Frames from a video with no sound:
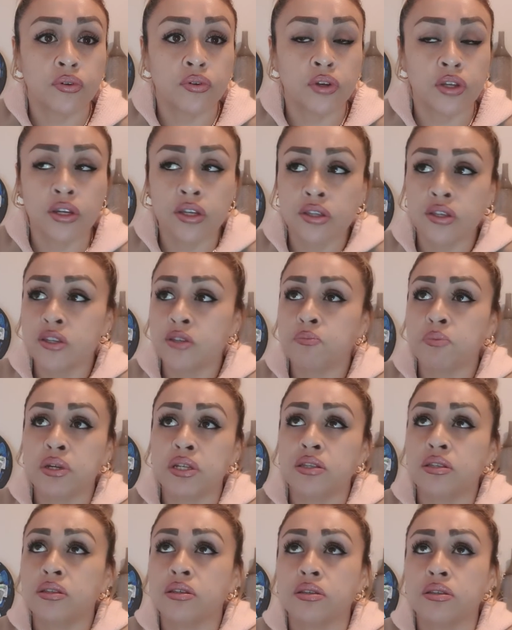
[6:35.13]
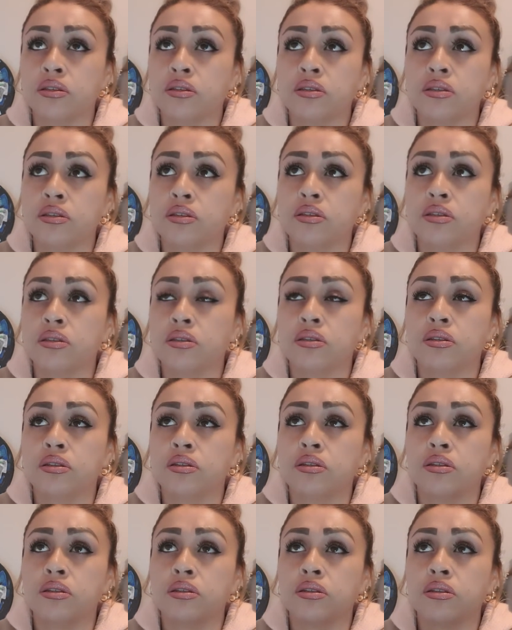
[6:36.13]
You know, there's been
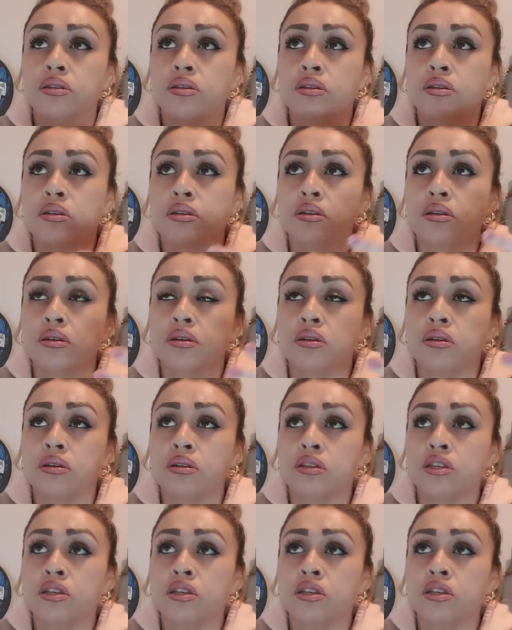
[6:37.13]
uh,